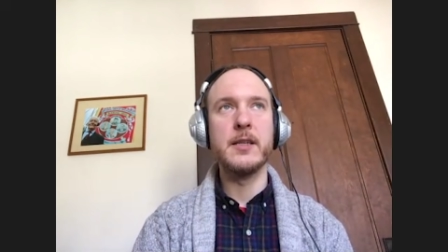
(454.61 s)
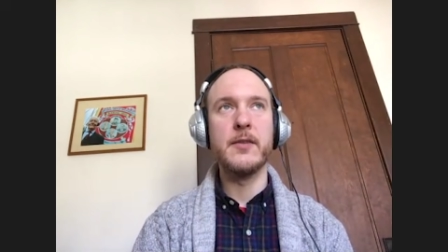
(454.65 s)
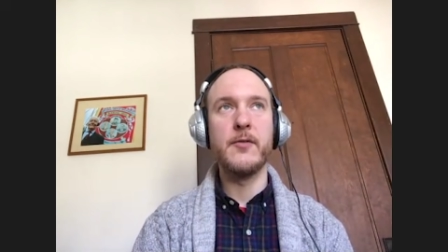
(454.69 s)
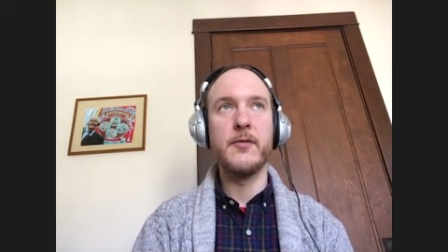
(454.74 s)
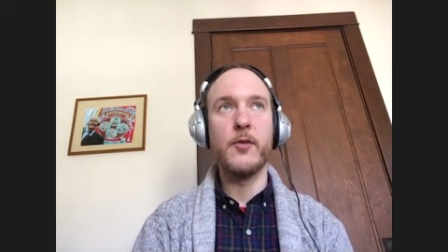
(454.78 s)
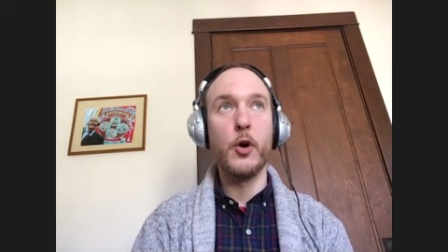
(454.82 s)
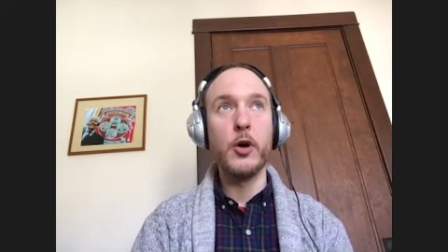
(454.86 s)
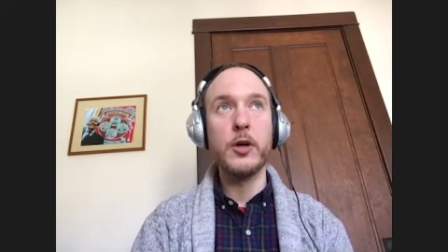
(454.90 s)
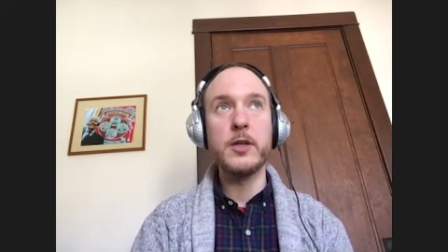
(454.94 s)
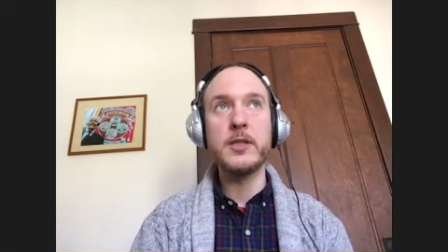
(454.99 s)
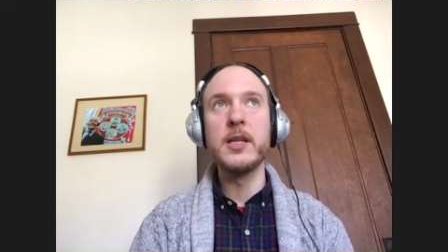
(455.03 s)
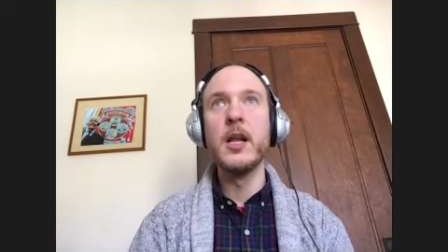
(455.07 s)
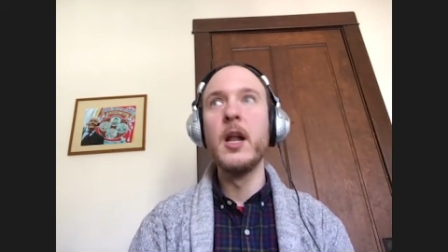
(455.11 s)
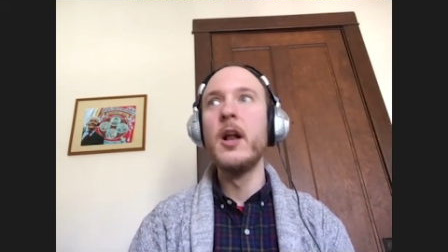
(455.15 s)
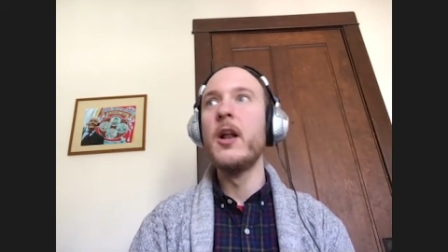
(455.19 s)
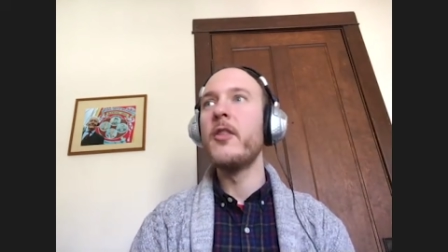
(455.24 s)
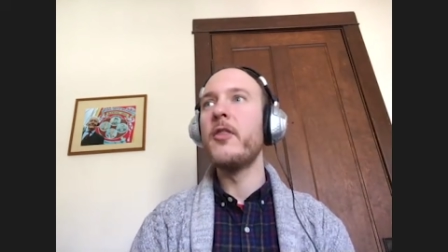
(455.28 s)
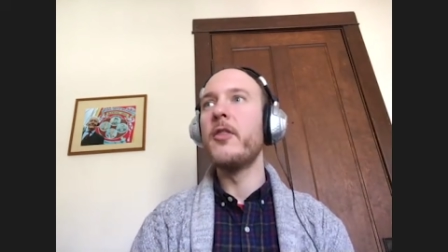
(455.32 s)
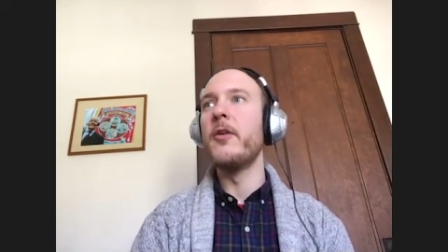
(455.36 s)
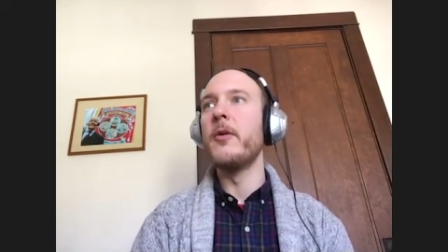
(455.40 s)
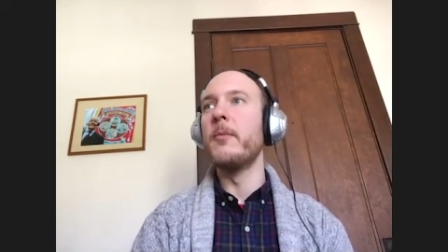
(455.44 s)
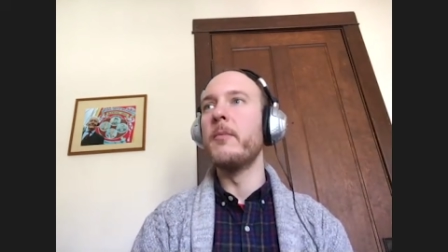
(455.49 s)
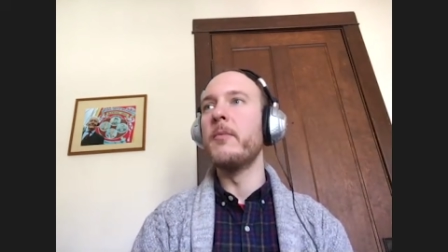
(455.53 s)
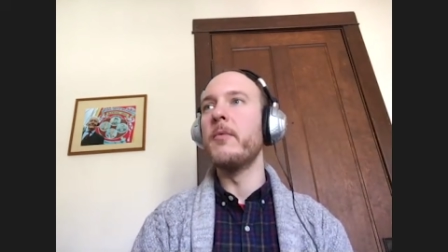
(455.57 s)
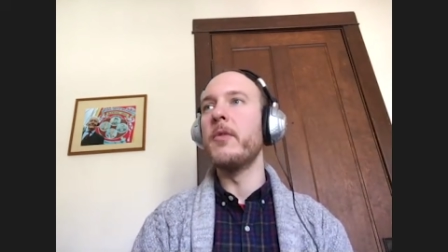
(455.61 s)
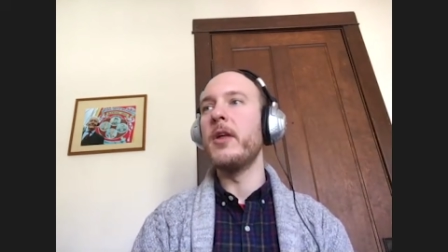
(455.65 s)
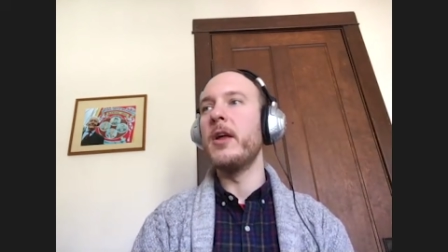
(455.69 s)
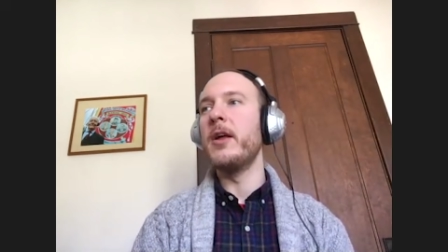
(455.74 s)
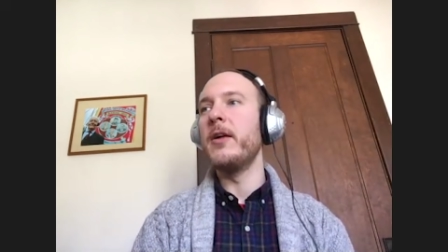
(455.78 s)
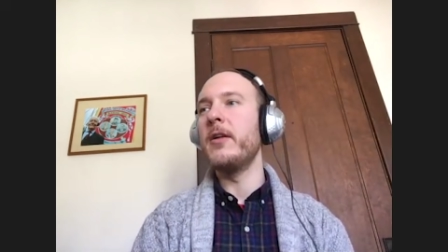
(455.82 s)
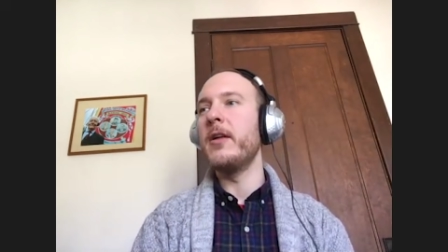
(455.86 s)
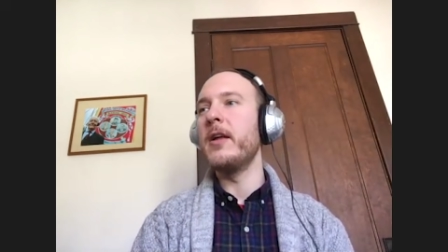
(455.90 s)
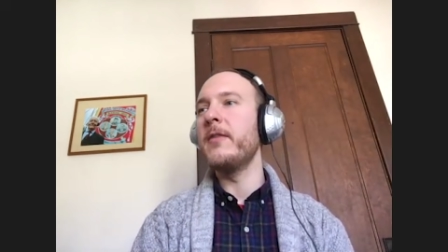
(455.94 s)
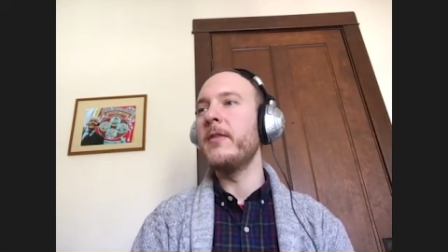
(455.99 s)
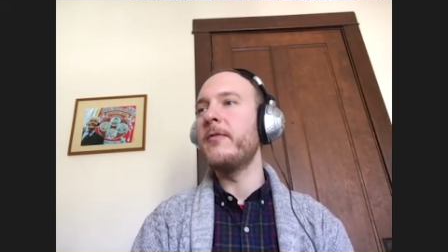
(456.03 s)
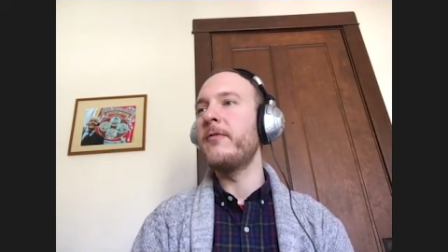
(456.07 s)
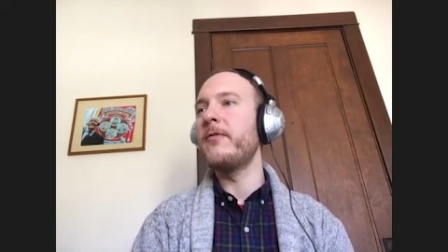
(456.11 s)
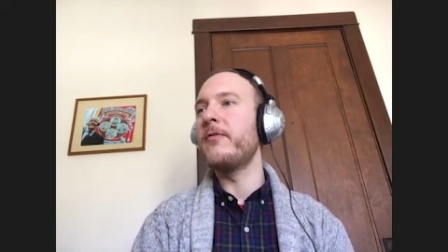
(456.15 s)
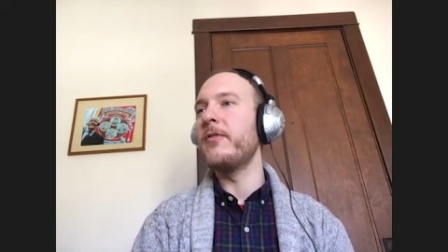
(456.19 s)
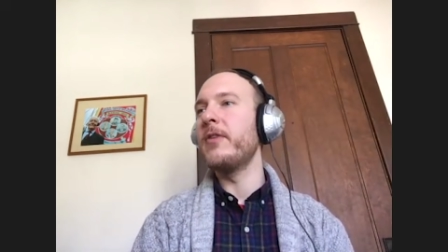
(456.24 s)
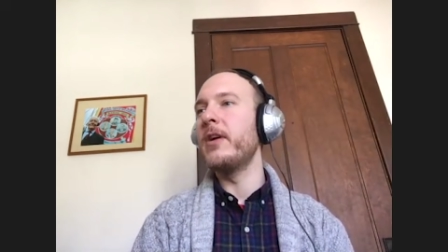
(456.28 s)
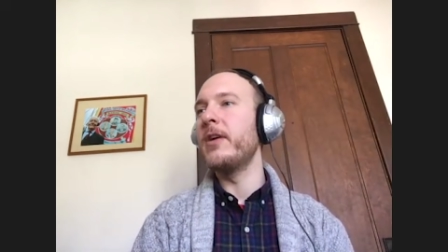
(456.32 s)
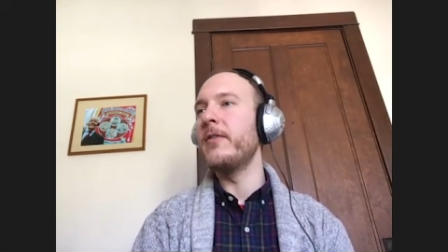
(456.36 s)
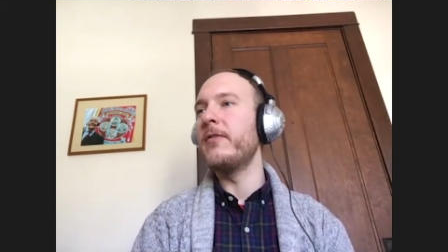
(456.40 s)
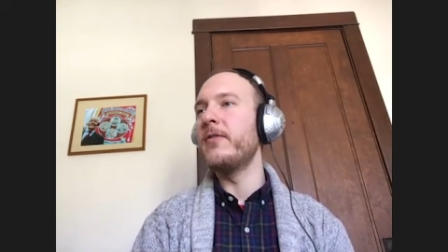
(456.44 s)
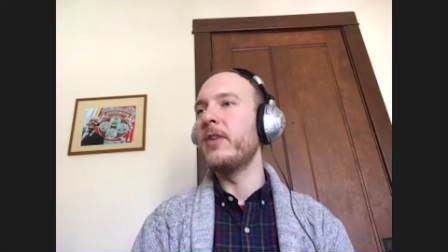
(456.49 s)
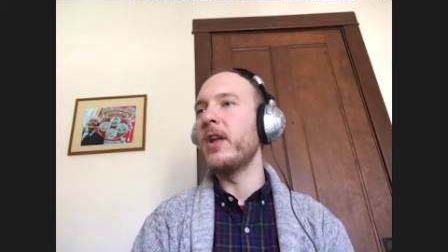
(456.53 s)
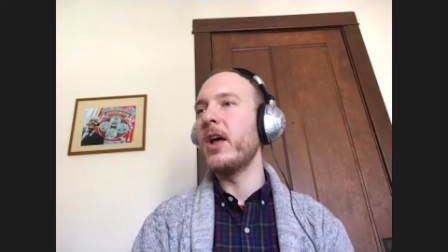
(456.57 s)
And of course,
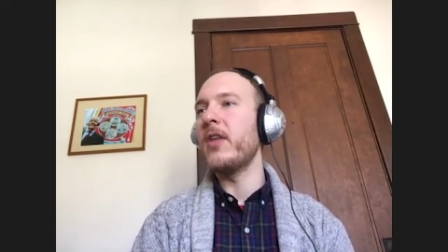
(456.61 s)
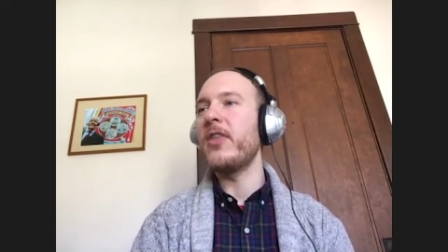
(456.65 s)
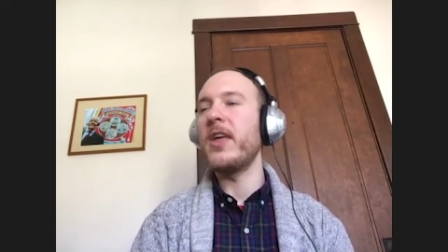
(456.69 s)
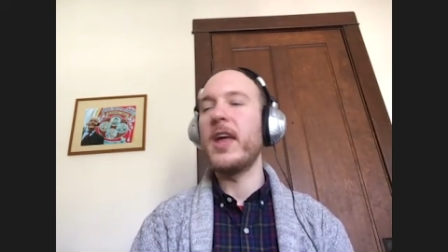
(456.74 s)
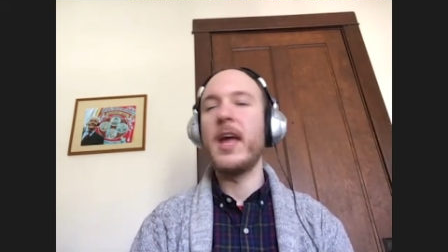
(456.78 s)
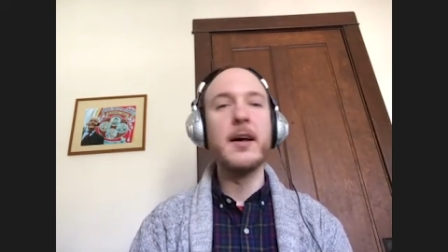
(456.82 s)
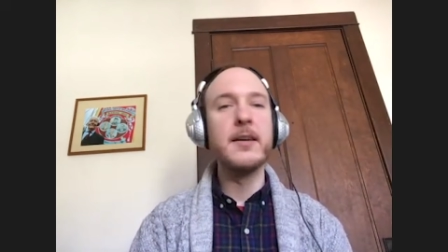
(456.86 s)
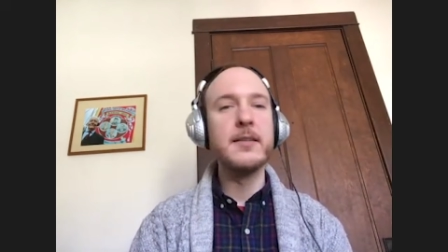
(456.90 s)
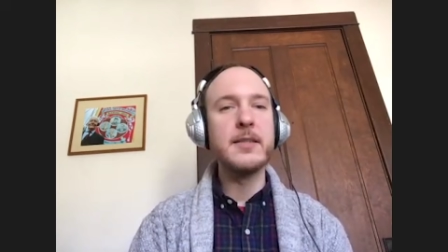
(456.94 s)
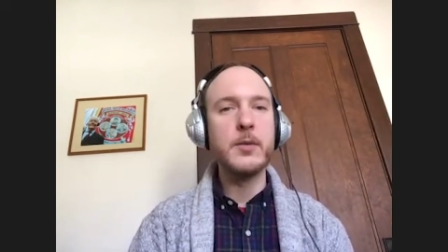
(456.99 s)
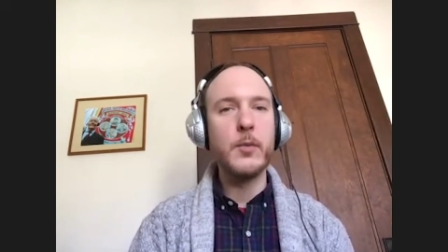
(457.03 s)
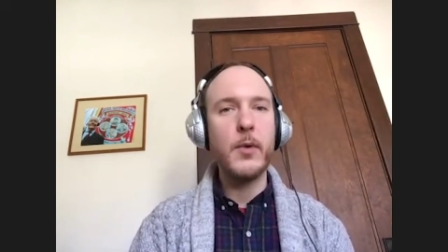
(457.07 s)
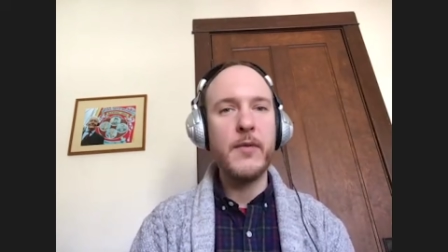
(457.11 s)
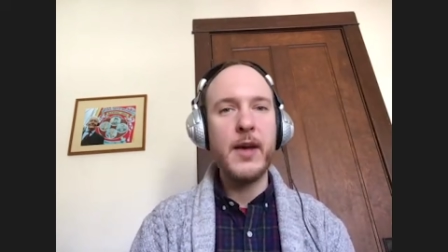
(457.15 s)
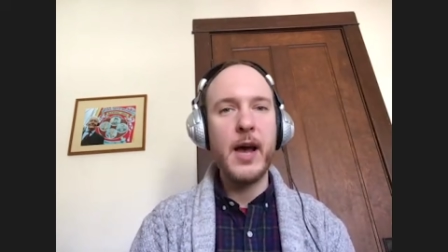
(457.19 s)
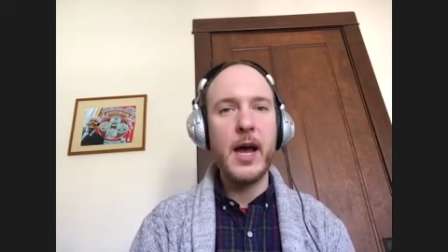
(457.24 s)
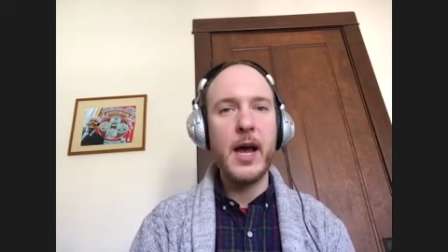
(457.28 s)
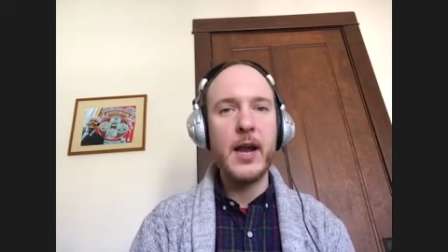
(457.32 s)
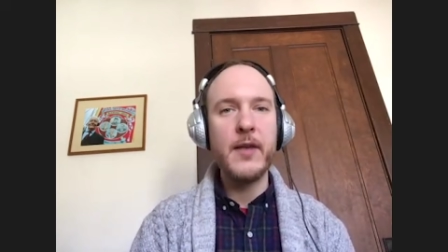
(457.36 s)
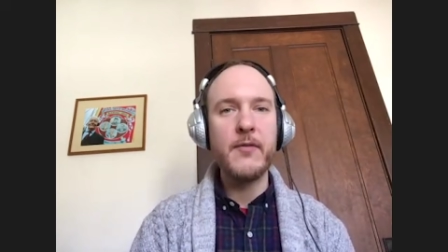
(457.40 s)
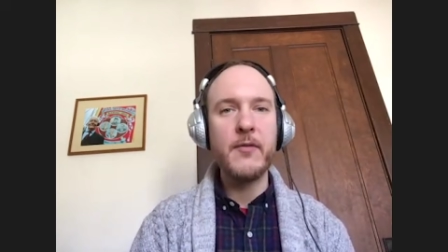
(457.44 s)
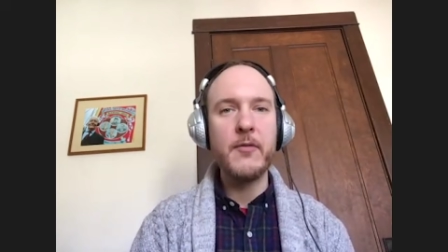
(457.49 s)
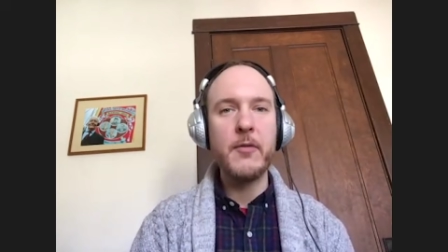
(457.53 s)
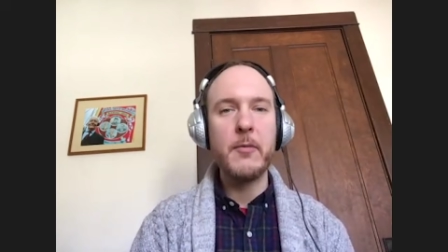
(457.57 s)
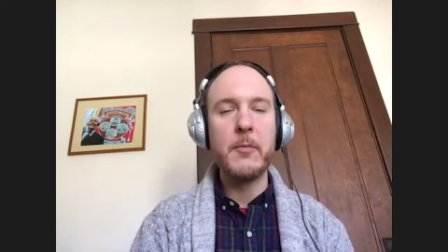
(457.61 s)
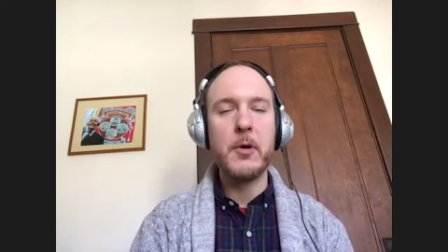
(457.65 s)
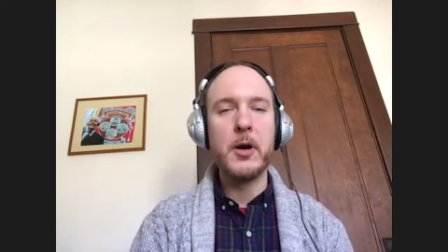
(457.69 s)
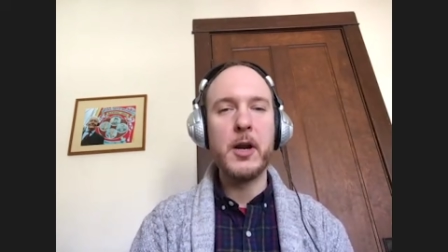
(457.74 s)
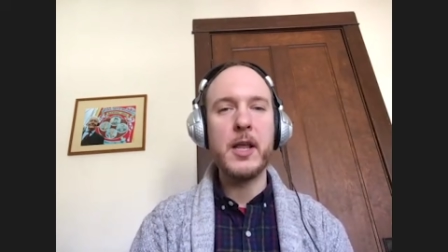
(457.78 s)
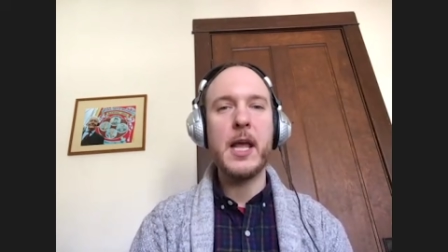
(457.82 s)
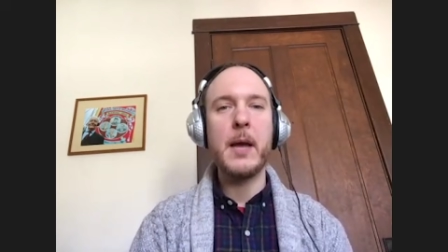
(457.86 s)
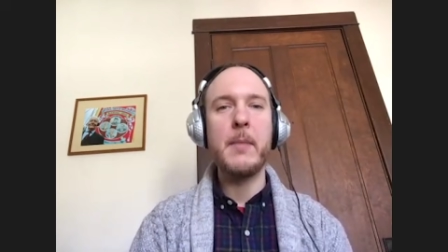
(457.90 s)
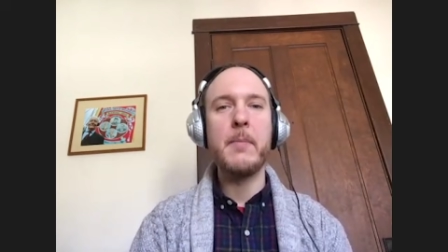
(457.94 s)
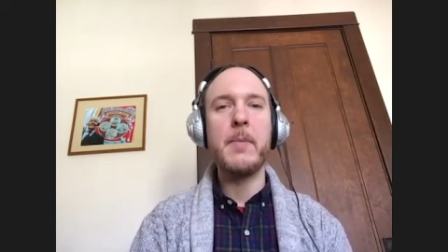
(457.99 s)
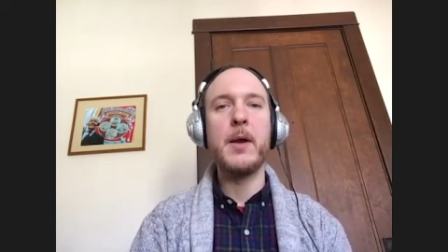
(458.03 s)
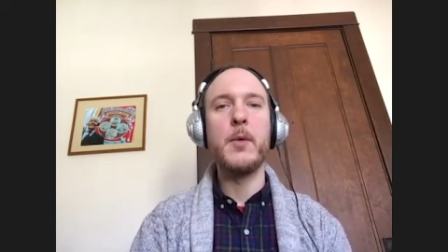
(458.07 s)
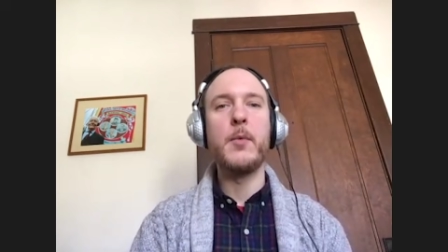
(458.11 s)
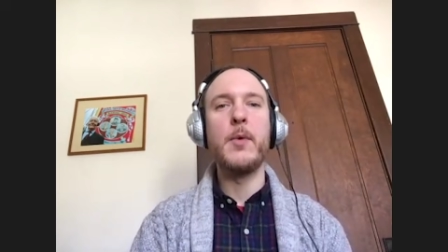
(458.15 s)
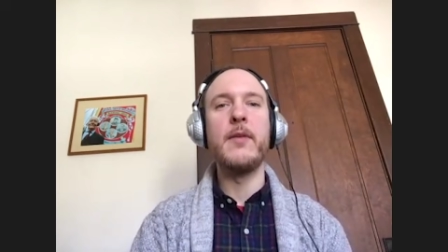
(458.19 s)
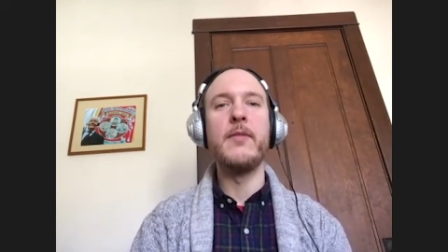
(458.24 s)
if nothing else that we've gotten from the Bernie campaign,